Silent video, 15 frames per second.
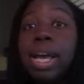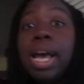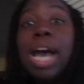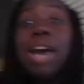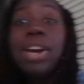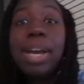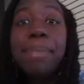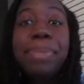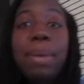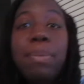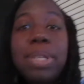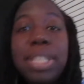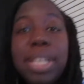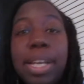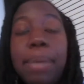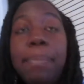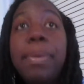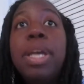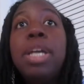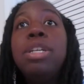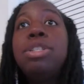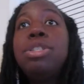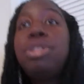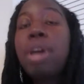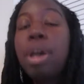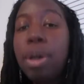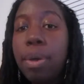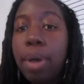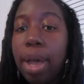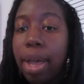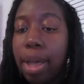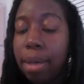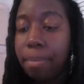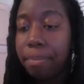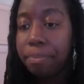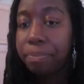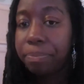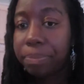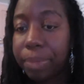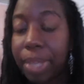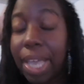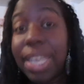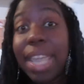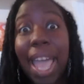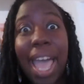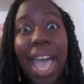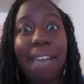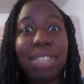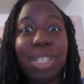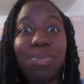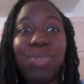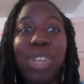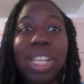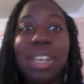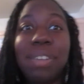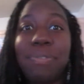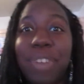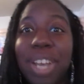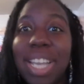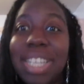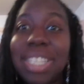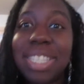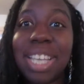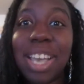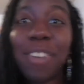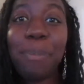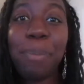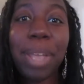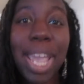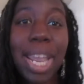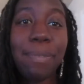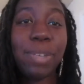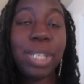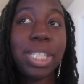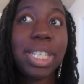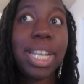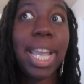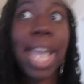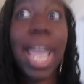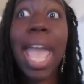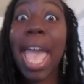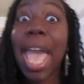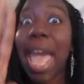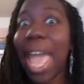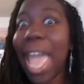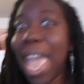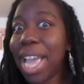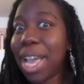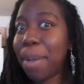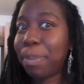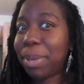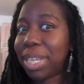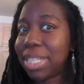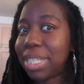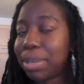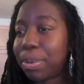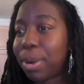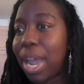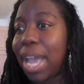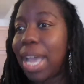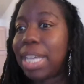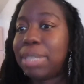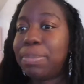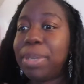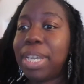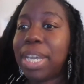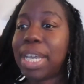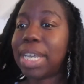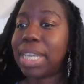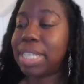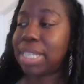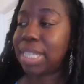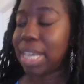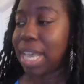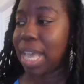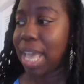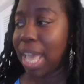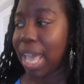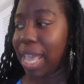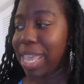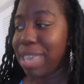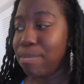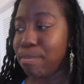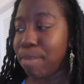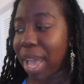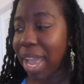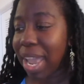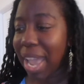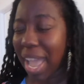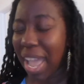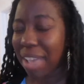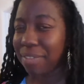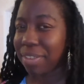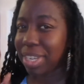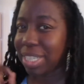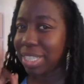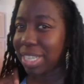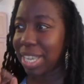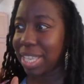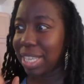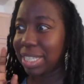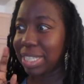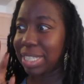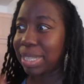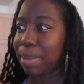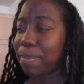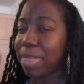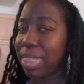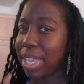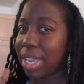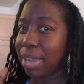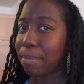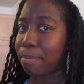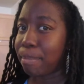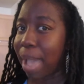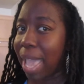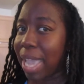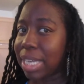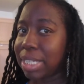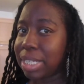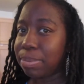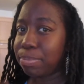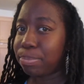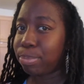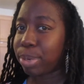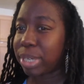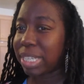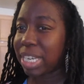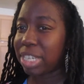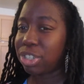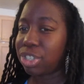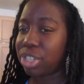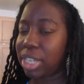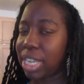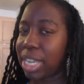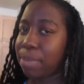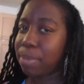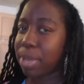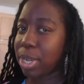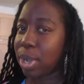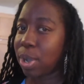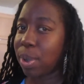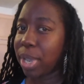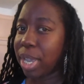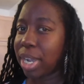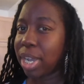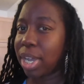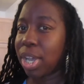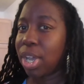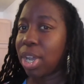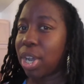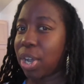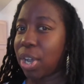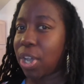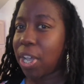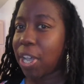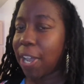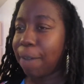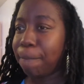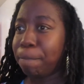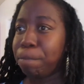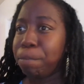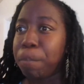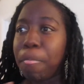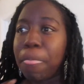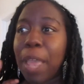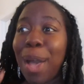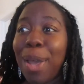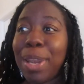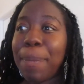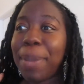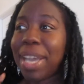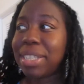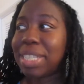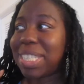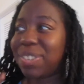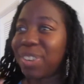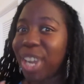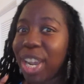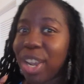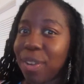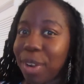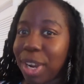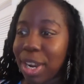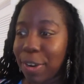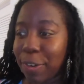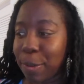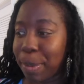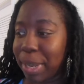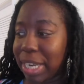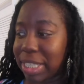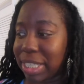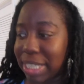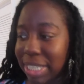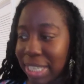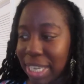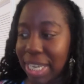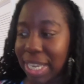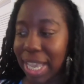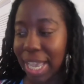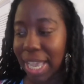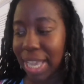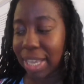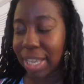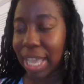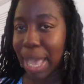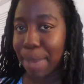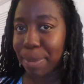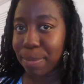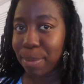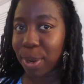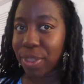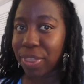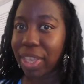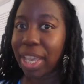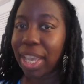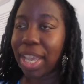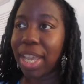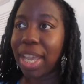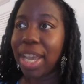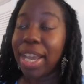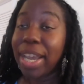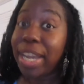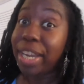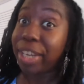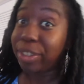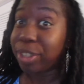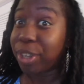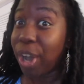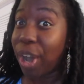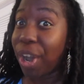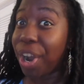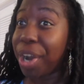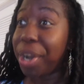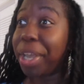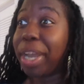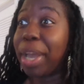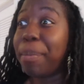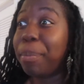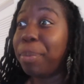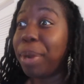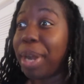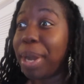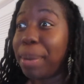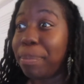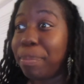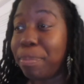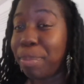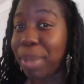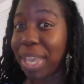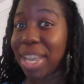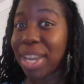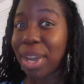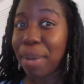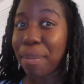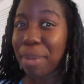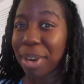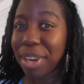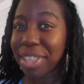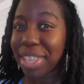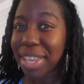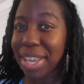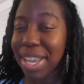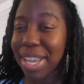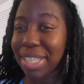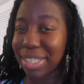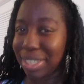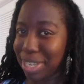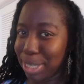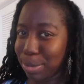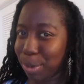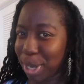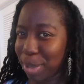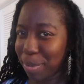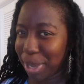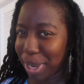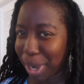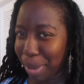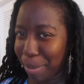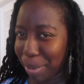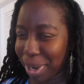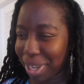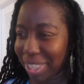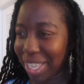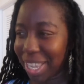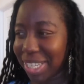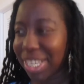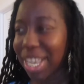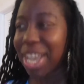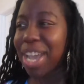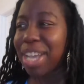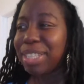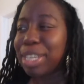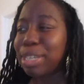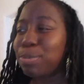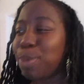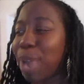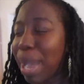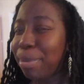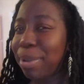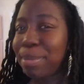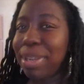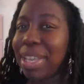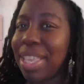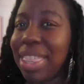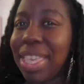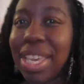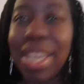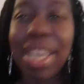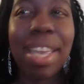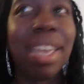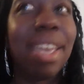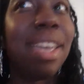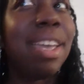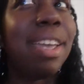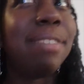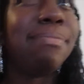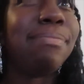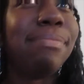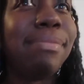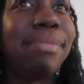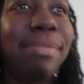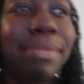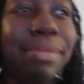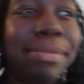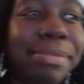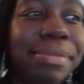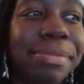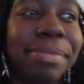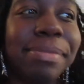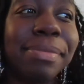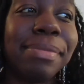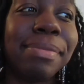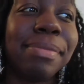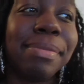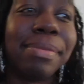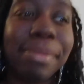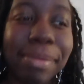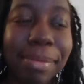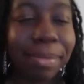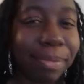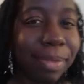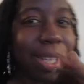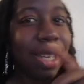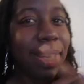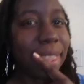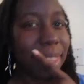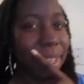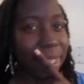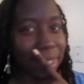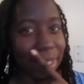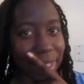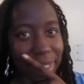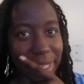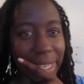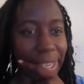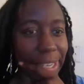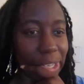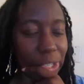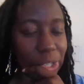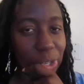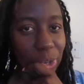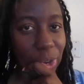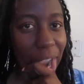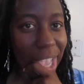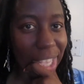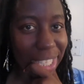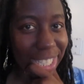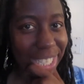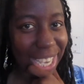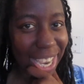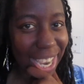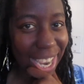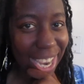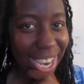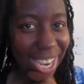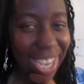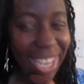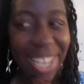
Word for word: All right, that wasn't him. So, um, yeah, I have some really fun stuff planned for today. A complete surprise because he might have an idea that something might potentially be going on only because it's very rare for me to just get cake happy birthday here's a card like i'm pretty big on birthdays and he's pretty big on birthdays so he's probably thinking hmm this is interesting